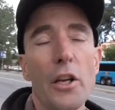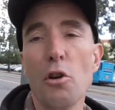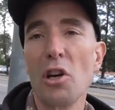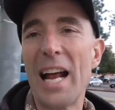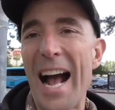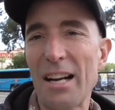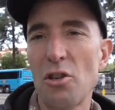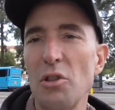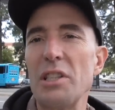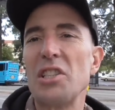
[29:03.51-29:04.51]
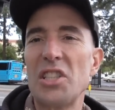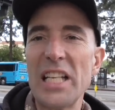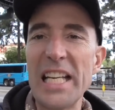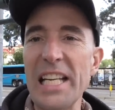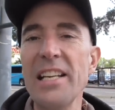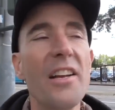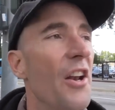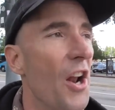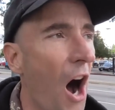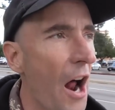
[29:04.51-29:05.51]
You can actually see
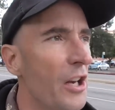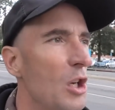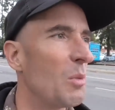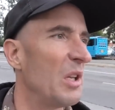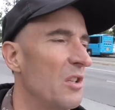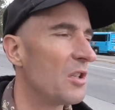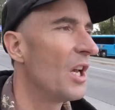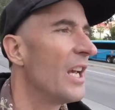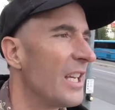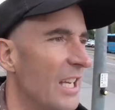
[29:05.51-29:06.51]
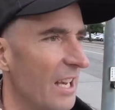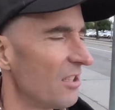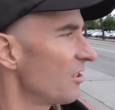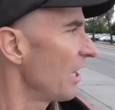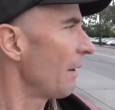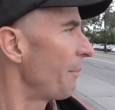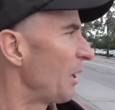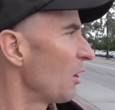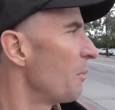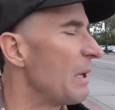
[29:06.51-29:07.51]
non-humans. Yes, they
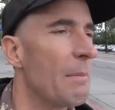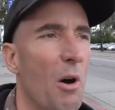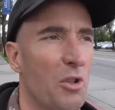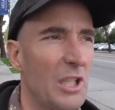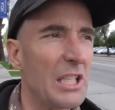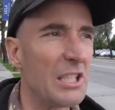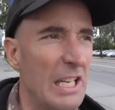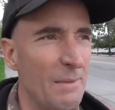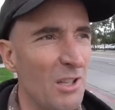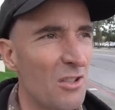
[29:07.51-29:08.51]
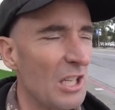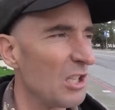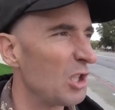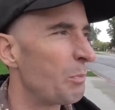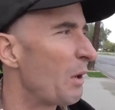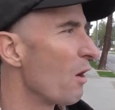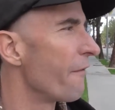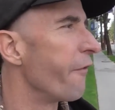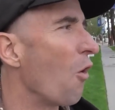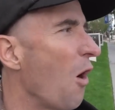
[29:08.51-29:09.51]
appear to be mostly demons in
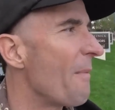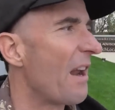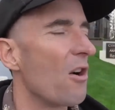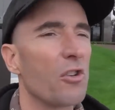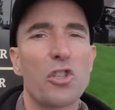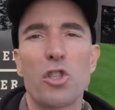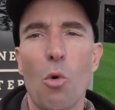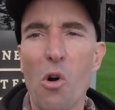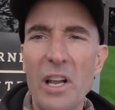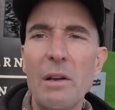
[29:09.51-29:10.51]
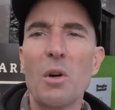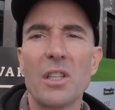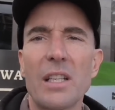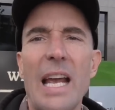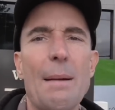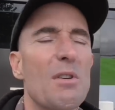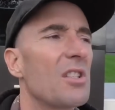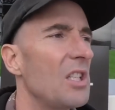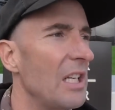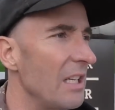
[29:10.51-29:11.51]
spirit form that are distorting what the camera
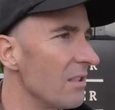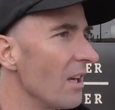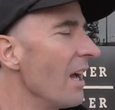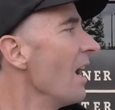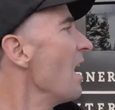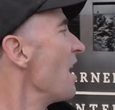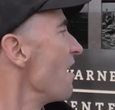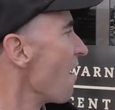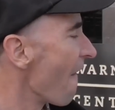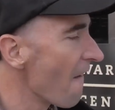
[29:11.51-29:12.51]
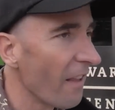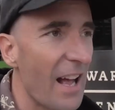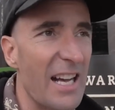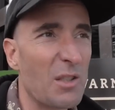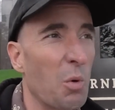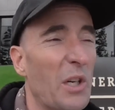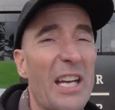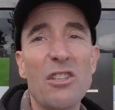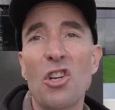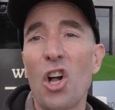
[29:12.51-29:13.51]
sees. Nonetheless, we're
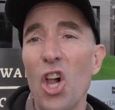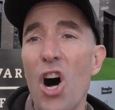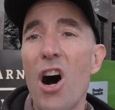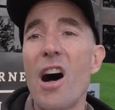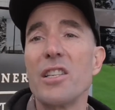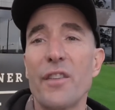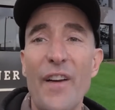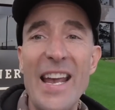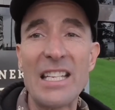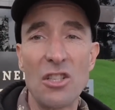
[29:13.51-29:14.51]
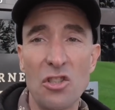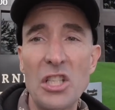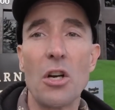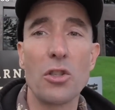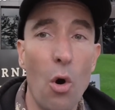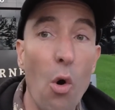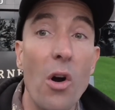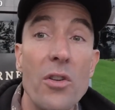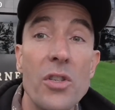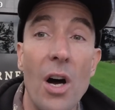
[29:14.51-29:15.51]
getting claws, fangs. You see those
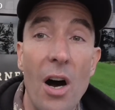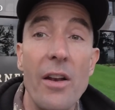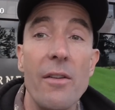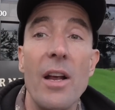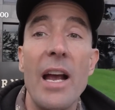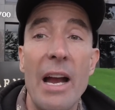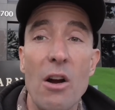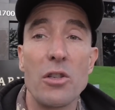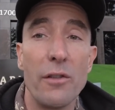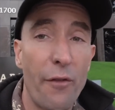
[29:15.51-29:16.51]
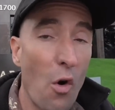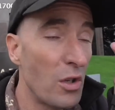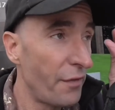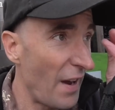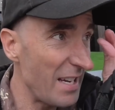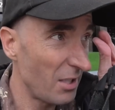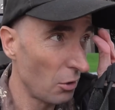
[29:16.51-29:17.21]
horns on Harrison Ford's face?